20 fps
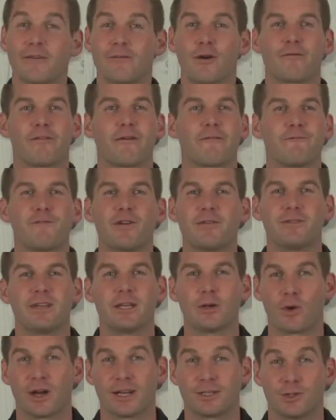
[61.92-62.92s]
of over 50
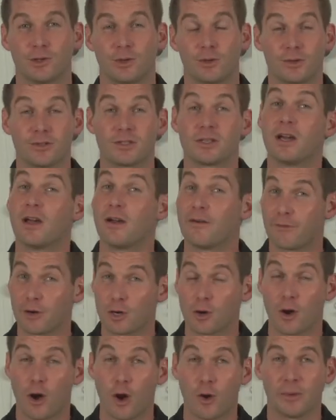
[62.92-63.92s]
great tools for
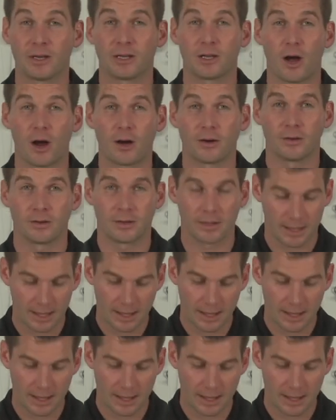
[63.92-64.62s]
your home and garden,